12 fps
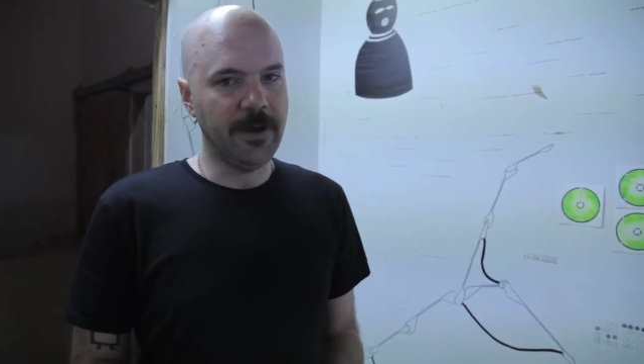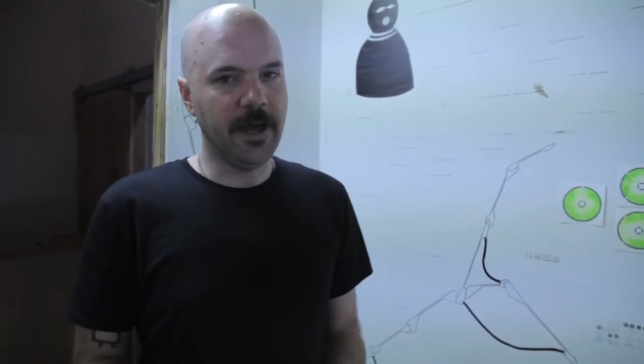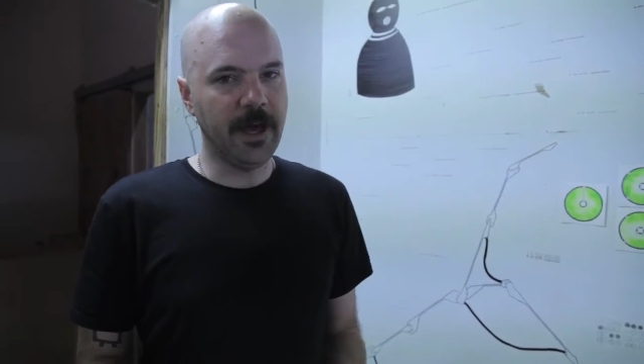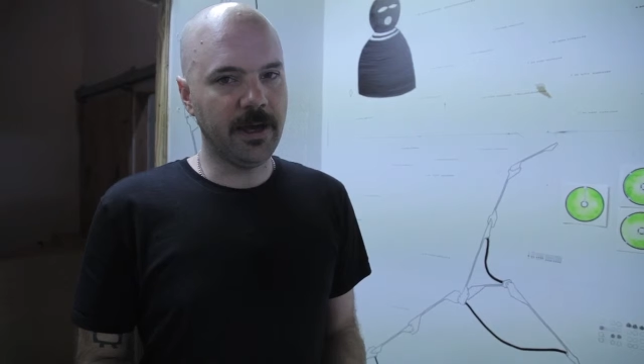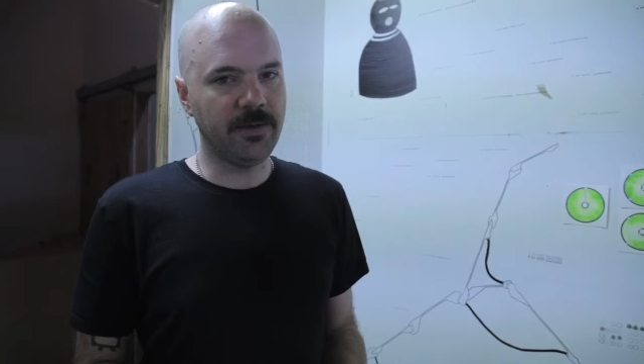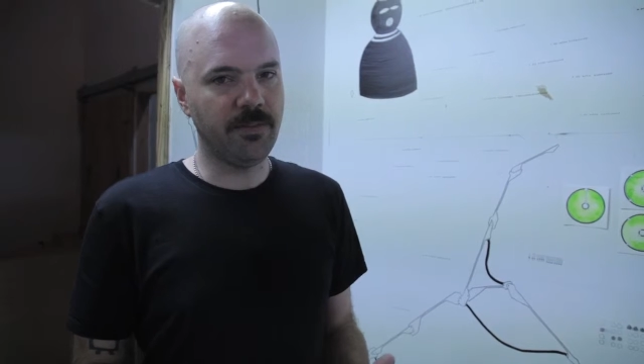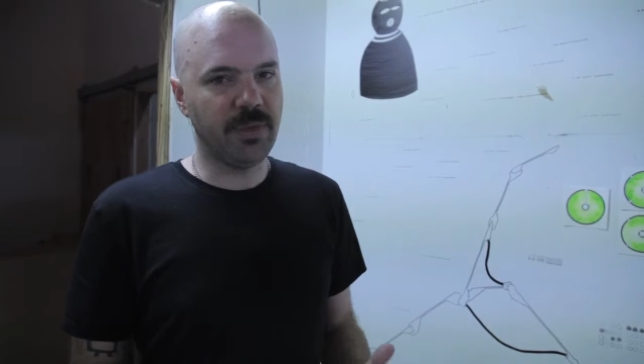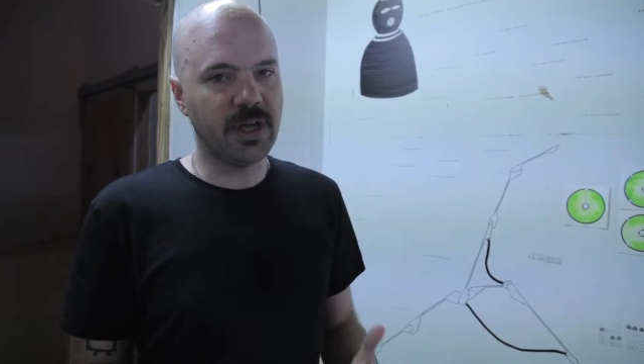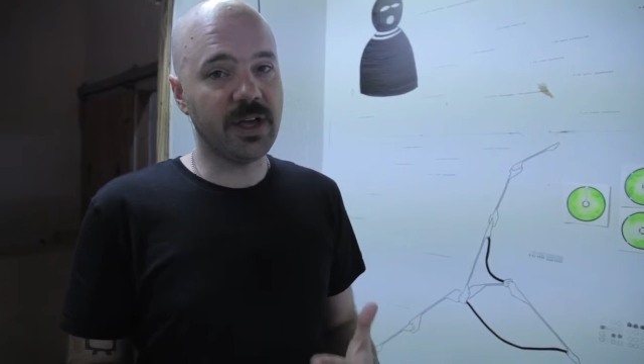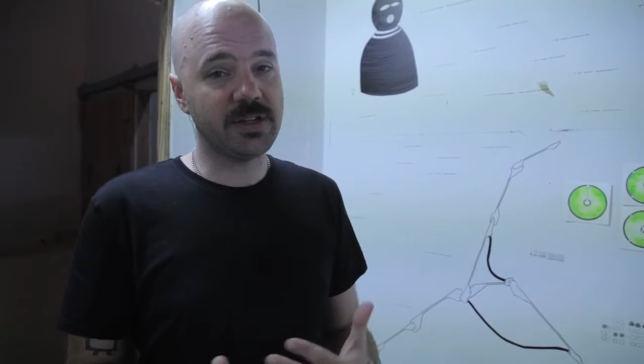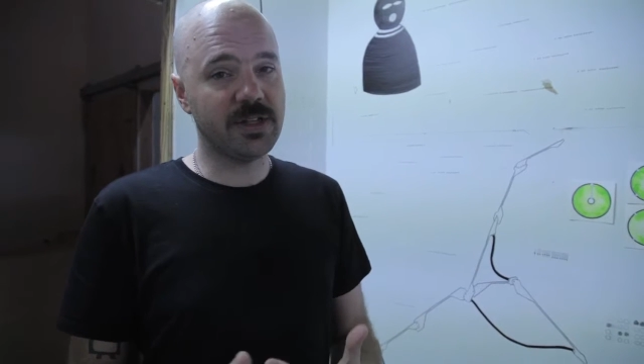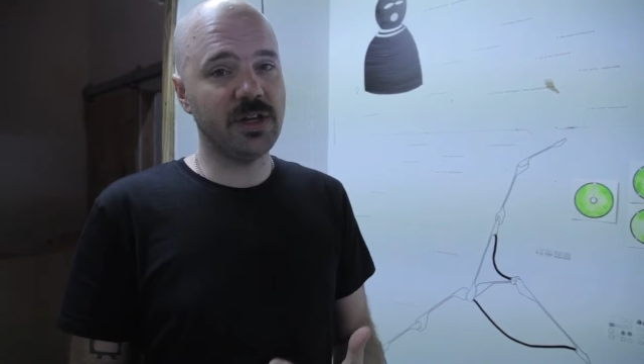And
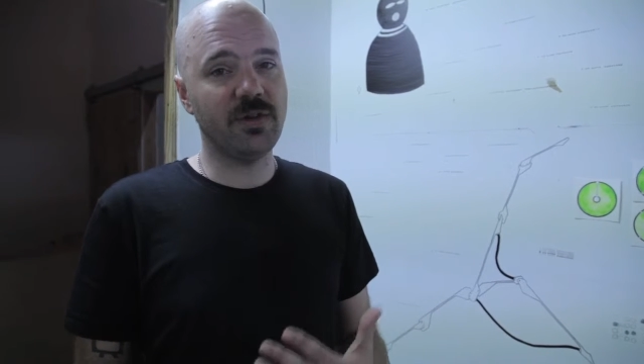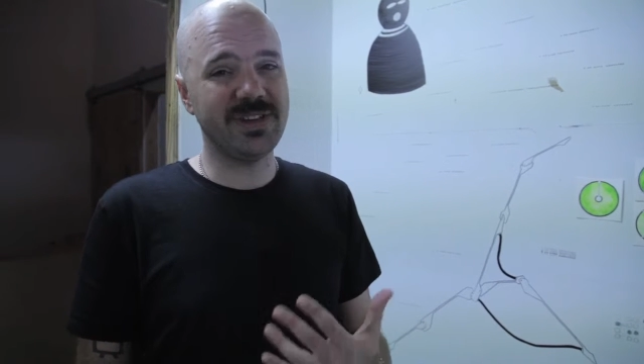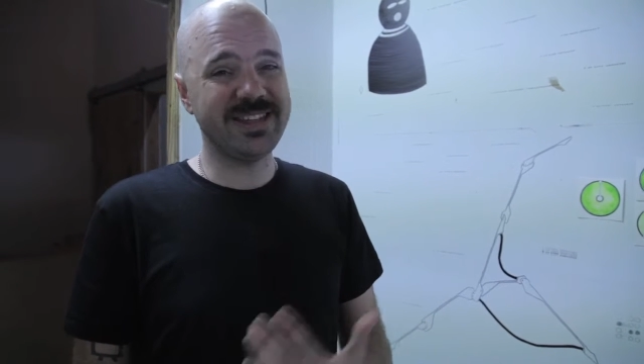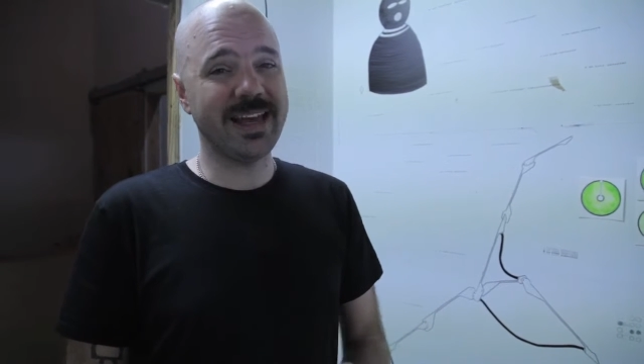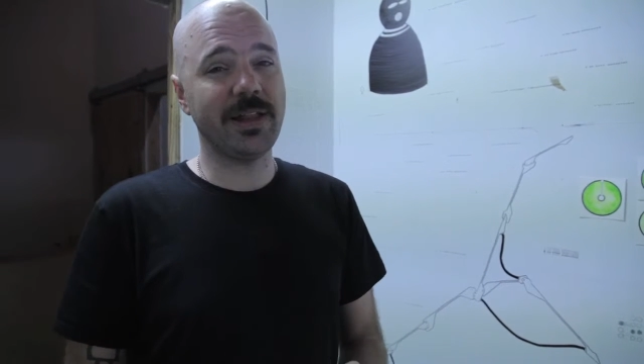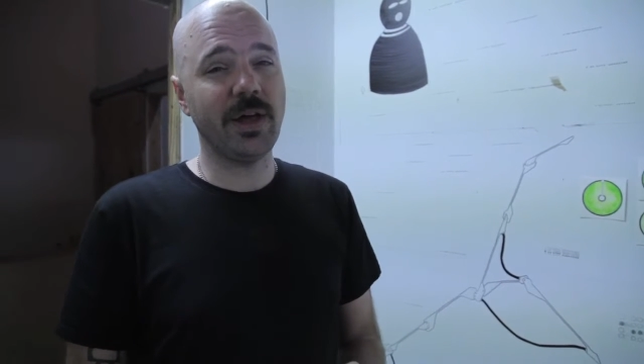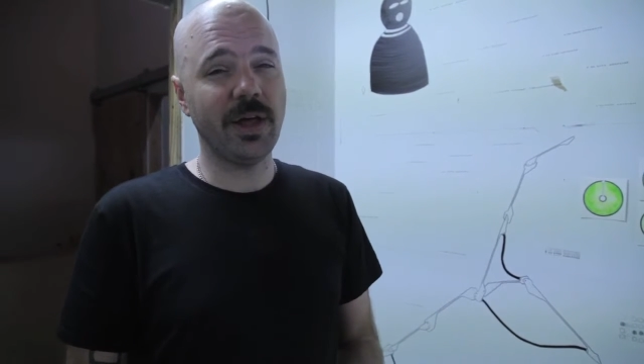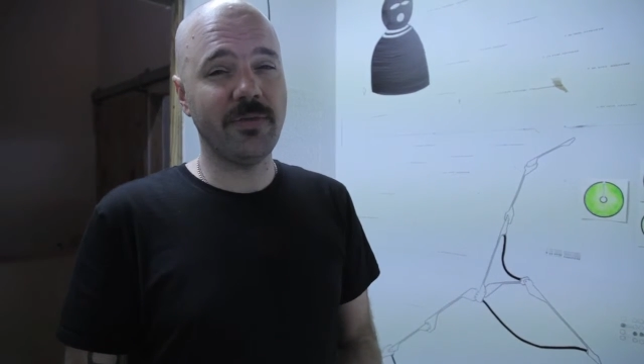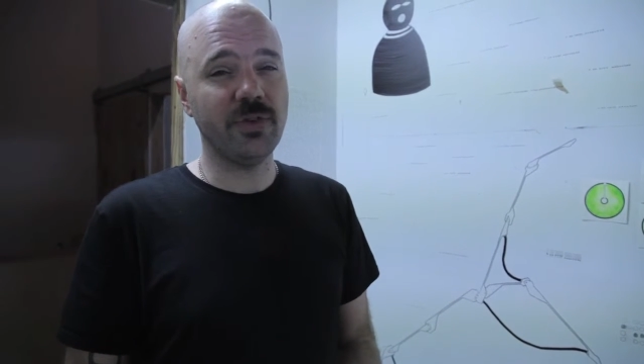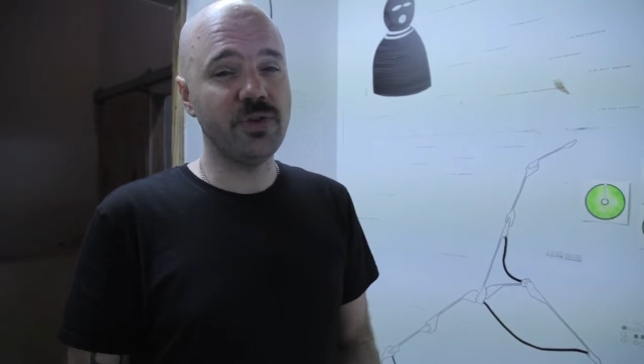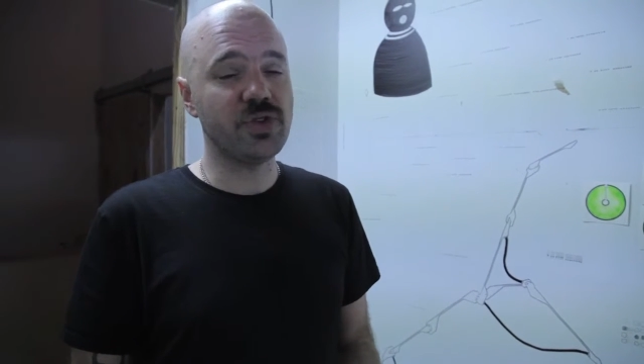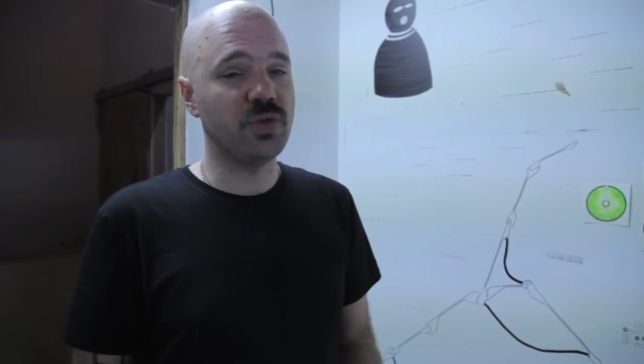because they know exactly how
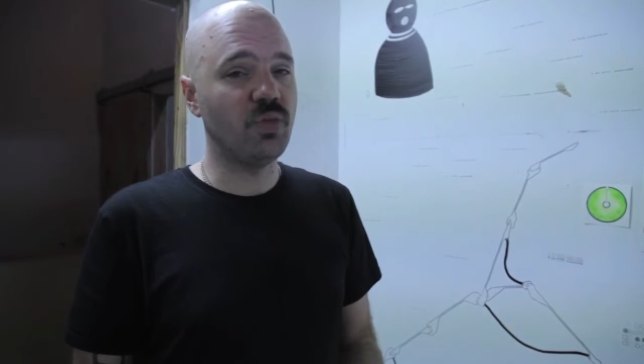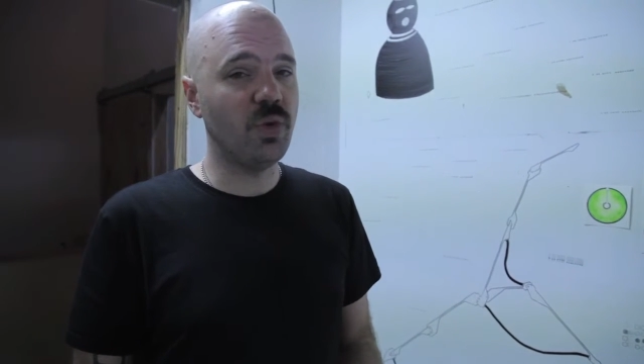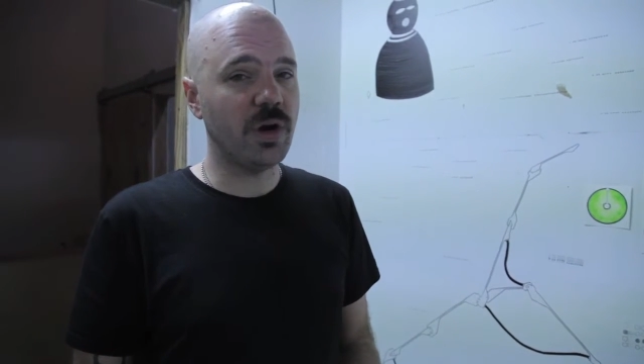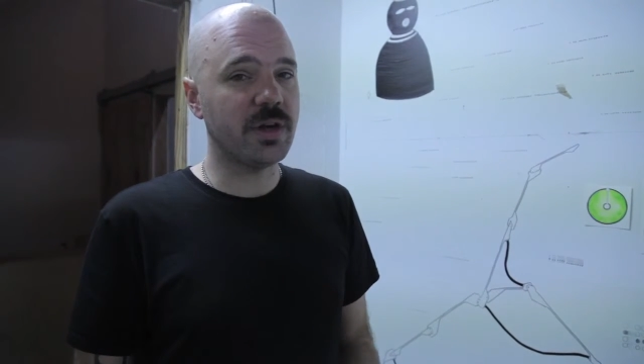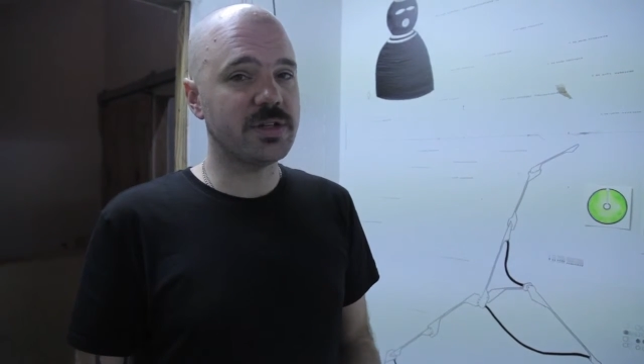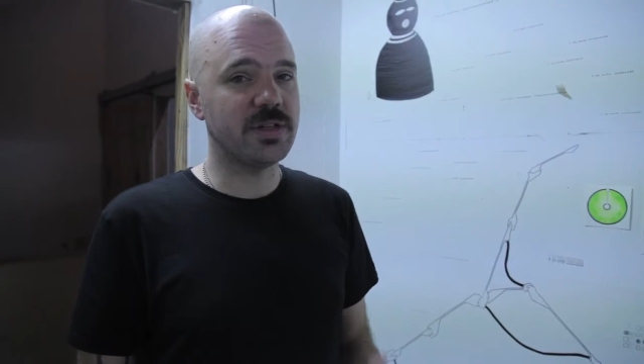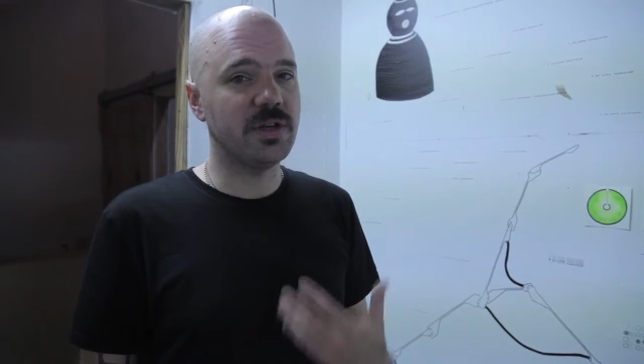evolution works,